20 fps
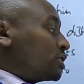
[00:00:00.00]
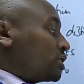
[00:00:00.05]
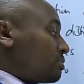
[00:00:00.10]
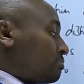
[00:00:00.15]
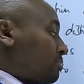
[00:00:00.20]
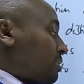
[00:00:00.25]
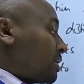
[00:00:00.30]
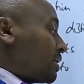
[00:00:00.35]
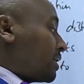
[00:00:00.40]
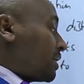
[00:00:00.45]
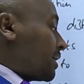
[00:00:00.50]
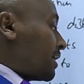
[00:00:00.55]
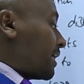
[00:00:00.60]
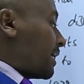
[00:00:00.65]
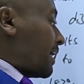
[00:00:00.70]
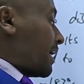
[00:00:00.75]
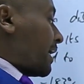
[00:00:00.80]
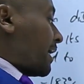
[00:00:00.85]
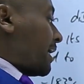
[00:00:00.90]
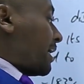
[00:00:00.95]
chamber,
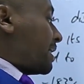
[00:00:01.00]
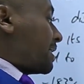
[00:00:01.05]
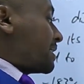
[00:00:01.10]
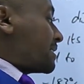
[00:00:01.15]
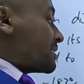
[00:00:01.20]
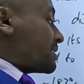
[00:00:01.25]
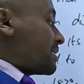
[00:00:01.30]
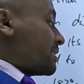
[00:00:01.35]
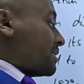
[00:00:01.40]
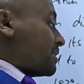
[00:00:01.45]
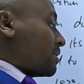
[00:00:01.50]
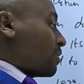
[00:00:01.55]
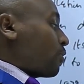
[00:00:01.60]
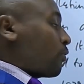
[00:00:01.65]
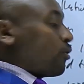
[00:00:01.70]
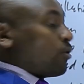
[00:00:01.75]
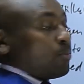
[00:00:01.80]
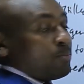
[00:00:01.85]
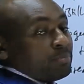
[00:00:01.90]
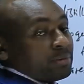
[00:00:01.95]
and C,
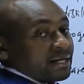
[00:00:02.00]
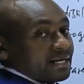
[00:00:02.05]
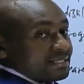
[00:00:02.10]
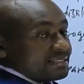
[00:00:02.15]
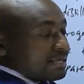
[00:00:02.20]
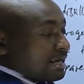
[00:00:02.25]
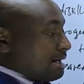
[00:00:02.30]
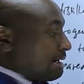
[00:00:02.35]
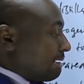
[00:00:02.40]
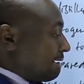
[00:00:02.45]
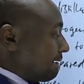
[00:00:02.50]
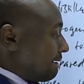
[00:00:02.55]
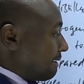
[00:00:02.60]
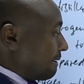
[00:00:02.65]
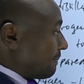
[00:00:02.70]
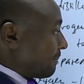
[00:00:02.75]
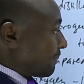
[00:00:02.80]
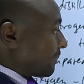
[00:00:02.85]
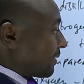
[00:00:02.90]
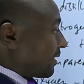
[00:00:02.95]
compressor.
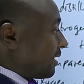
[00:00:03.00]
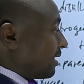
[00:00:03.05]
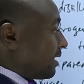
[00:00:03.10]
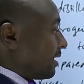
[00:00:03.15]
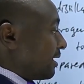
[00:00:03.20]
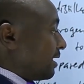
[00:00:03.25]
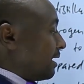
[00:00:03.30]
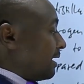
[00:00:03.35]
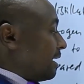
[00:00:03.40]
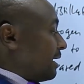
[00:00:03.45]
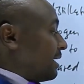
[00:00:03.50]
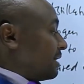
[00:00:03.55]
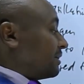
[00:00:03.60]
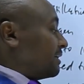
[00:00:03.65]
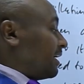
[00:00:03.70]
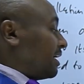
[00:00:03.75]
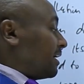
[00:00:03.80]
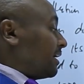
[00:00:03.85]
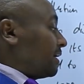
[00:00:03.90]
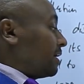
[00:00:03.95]
Uh,
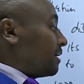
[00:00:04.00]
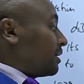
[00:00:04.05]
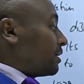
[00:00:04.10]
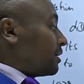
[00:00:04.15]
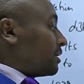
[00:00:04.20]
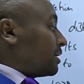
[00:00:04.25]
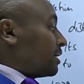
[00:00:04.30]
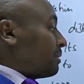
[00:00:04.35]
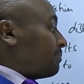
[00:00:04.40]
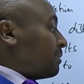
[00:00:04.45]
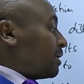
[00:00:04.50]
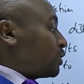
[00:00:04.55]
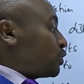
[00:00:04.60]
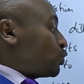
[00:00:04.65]
then, number